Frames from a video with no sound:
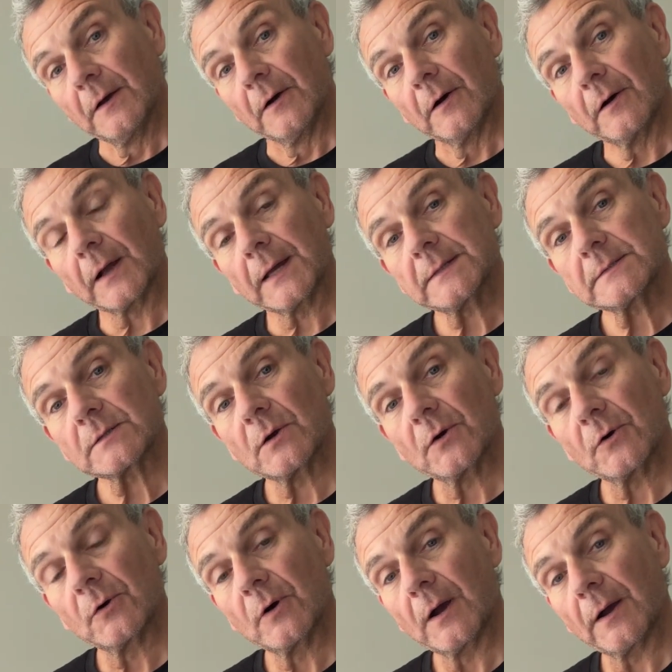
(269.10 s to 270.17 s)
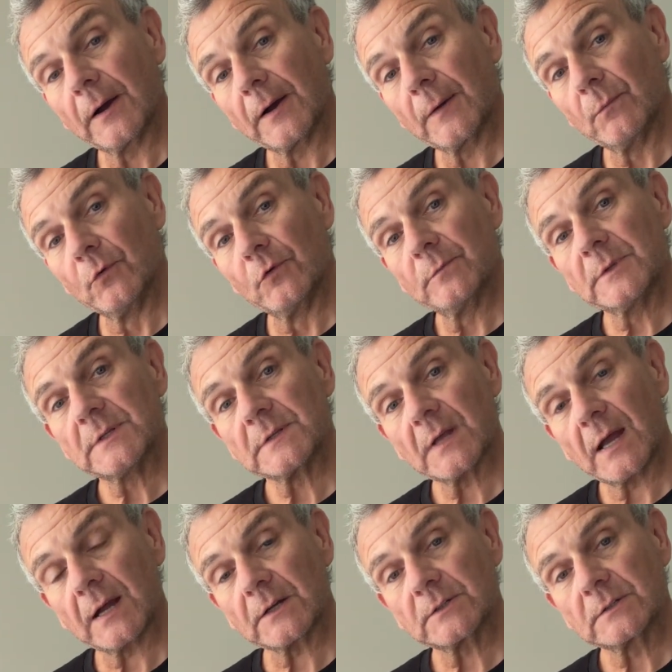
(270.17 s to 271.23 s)
Okay, so movement
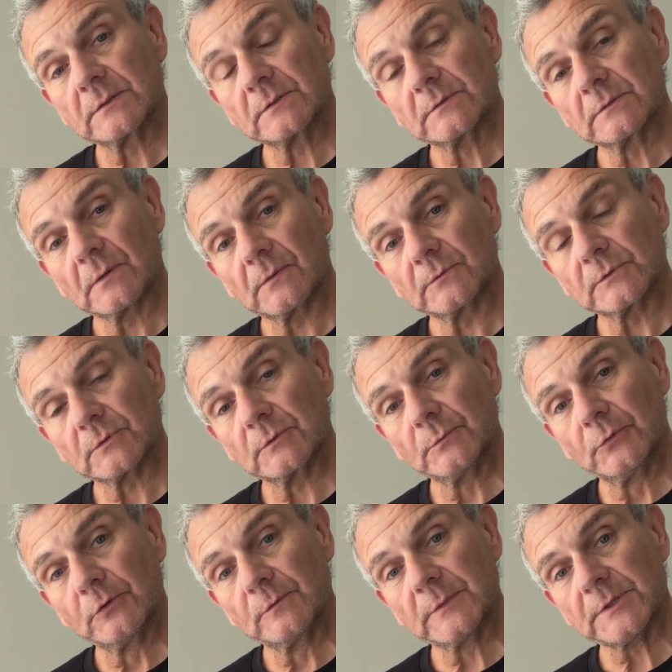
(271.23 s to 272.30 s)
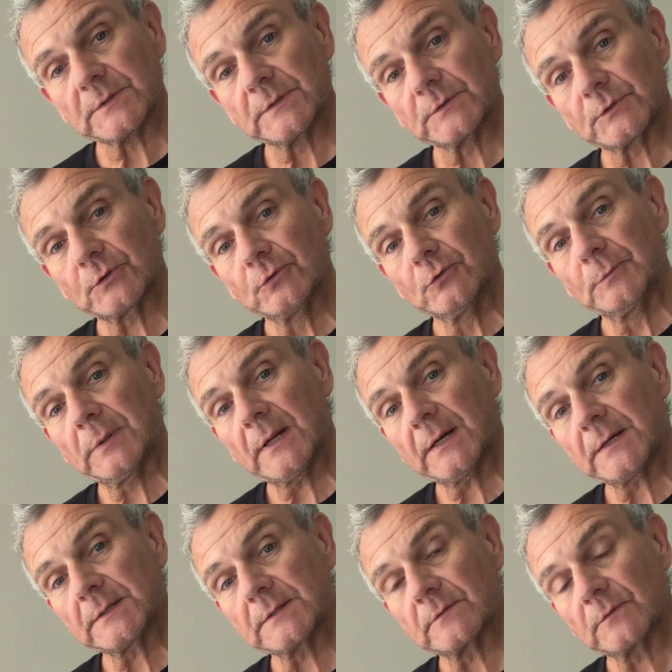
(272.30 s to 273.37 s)
action, so movements is 2
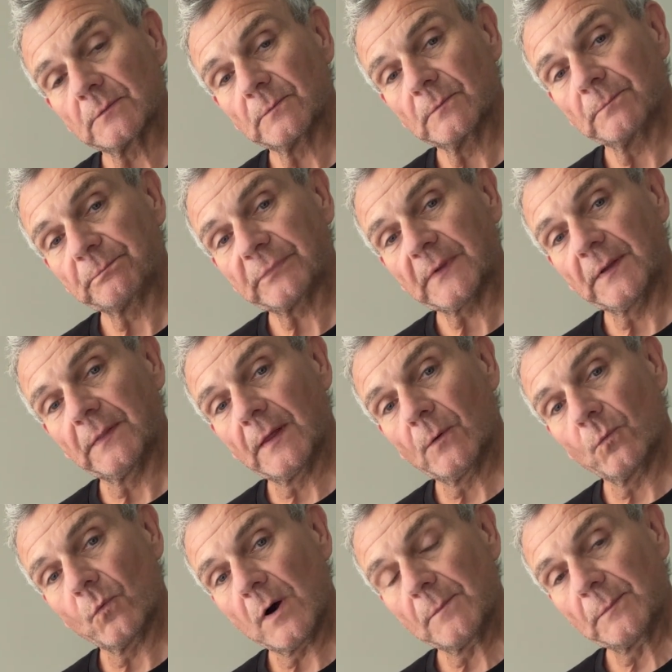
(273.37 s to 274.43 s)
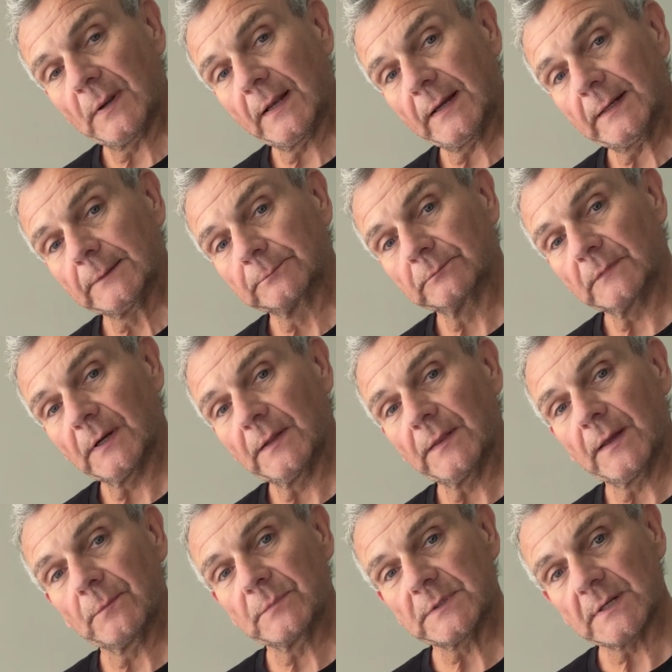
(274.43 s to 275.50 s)
players and then 1 player, and
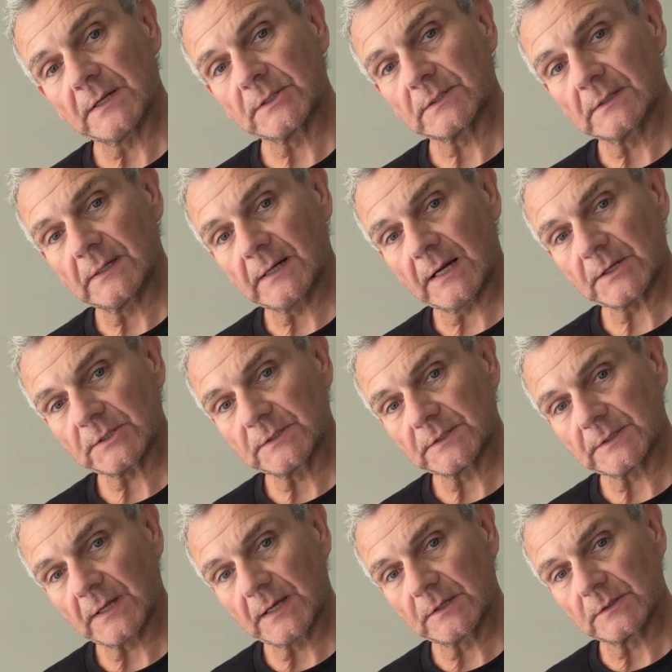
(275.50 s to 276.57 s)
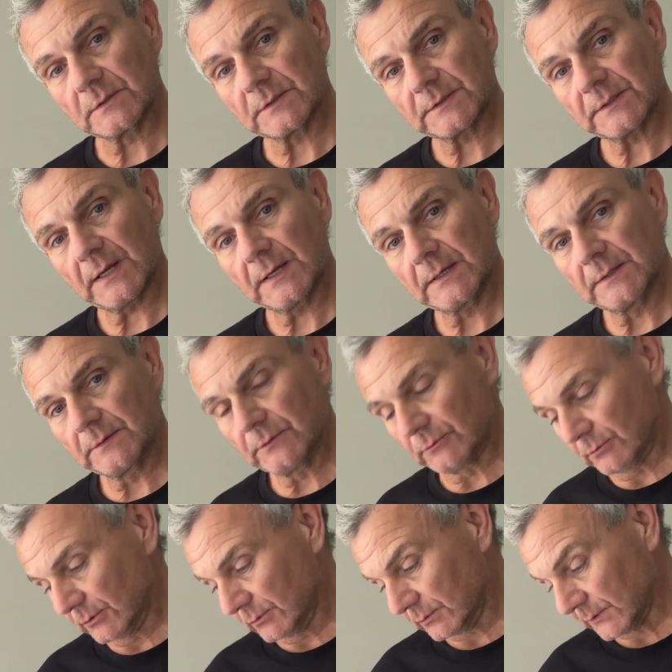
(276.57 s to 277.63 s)
then potentially an action stage, it's stated in the
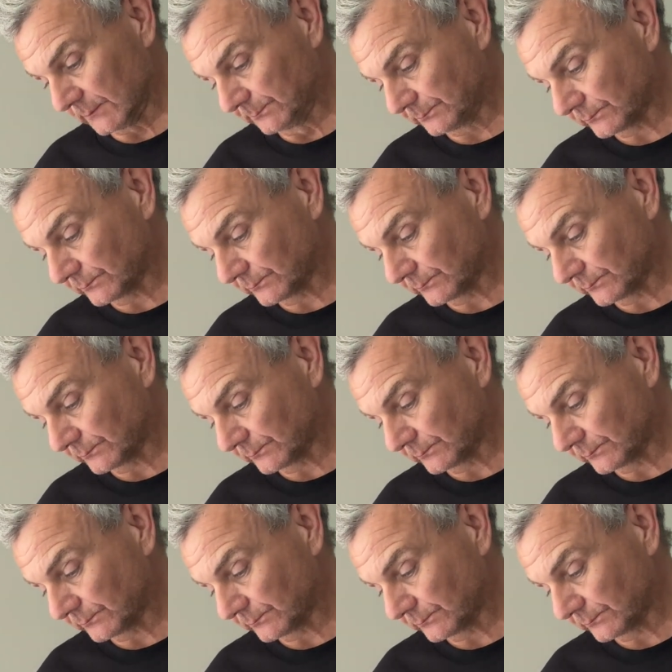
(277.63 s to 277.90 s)
rules.